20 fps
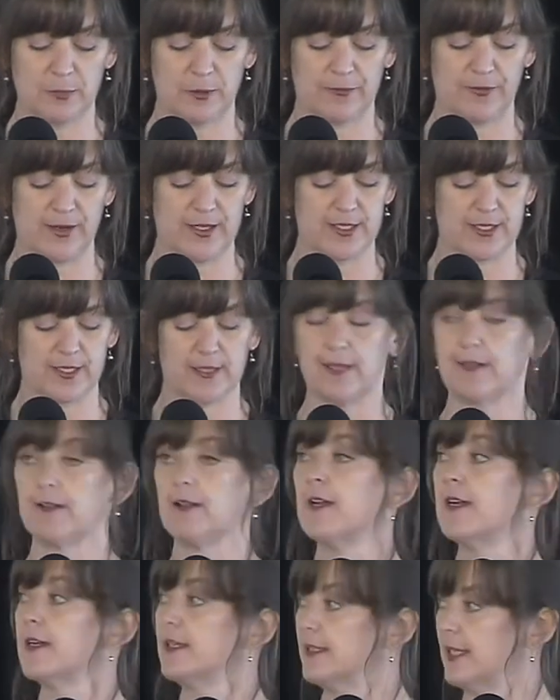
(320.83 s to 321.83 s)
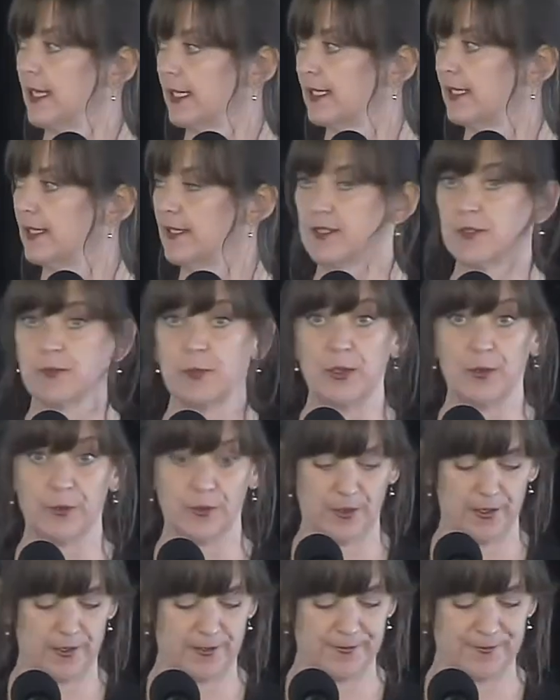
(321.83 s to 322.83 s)
Professor Nicola
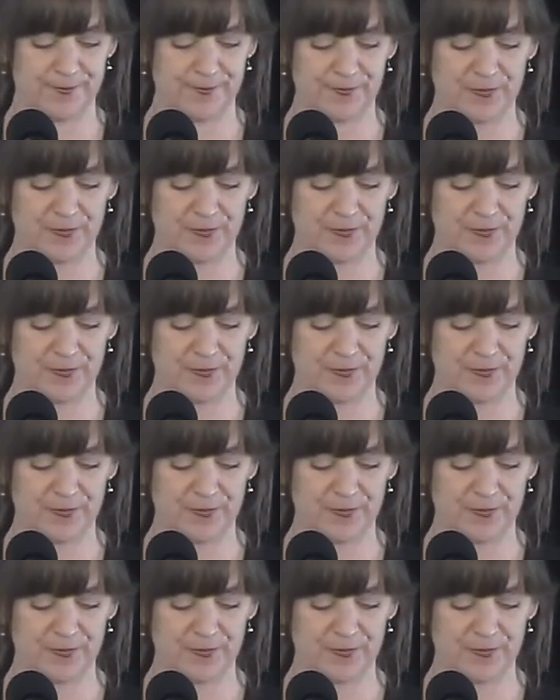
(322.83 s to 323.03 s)
Spurrier,